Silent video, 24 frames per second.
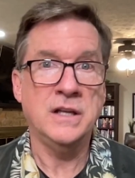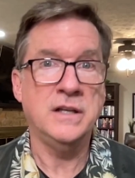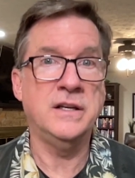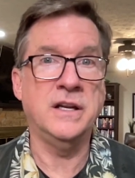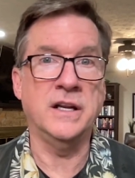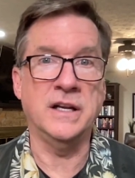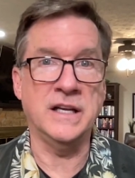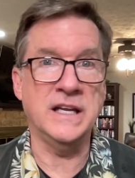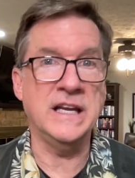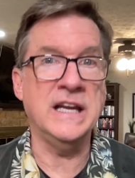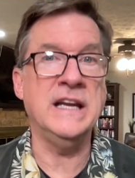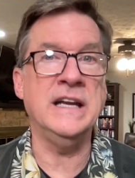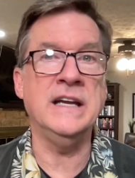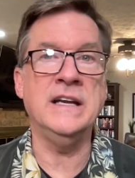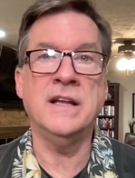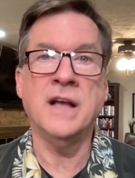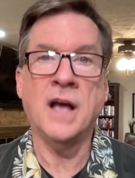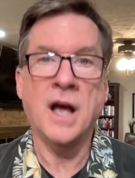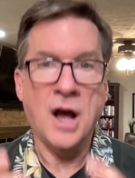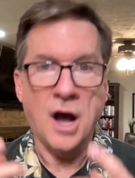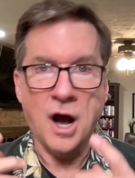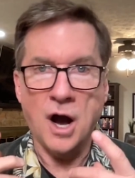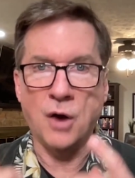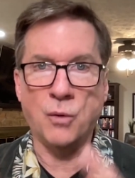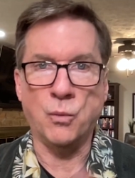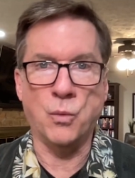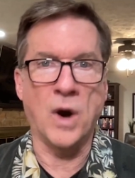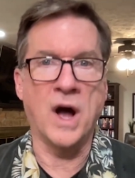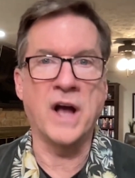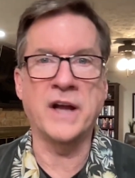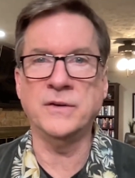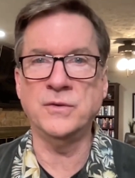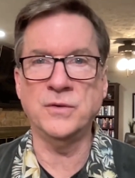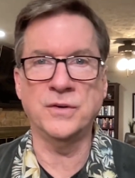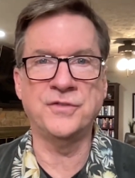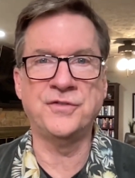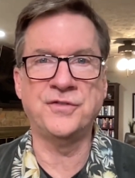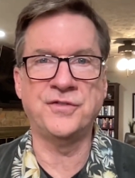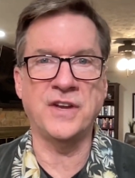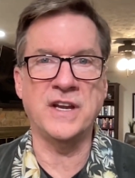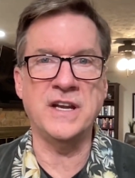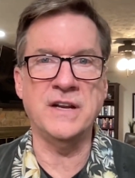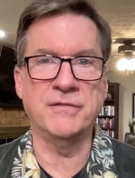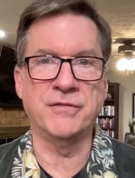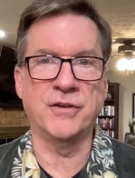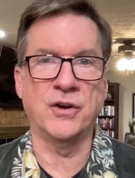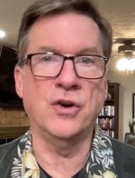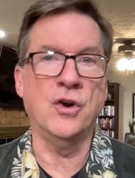You need a wide
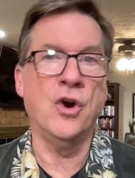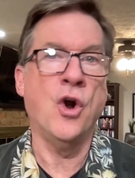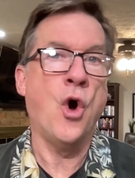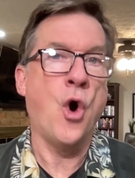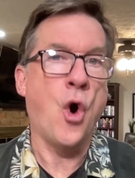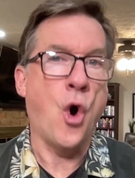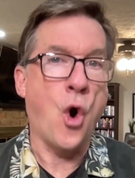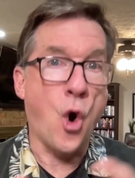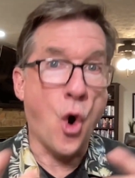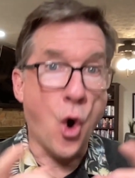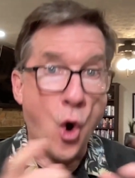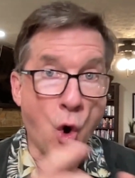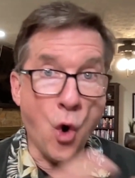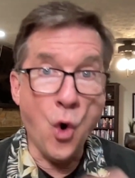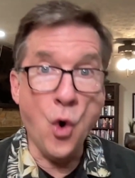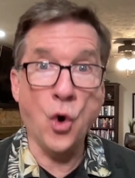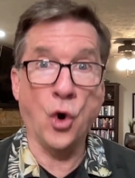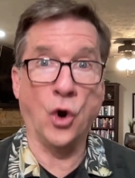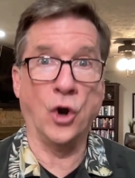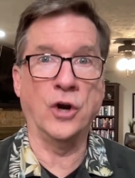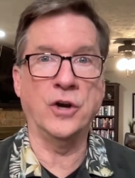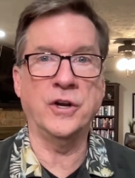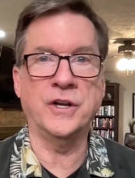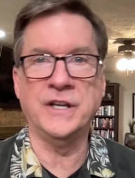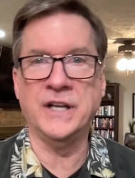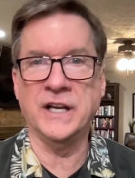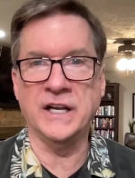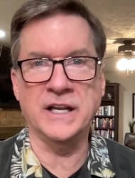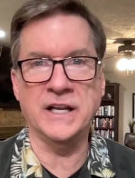receiver or you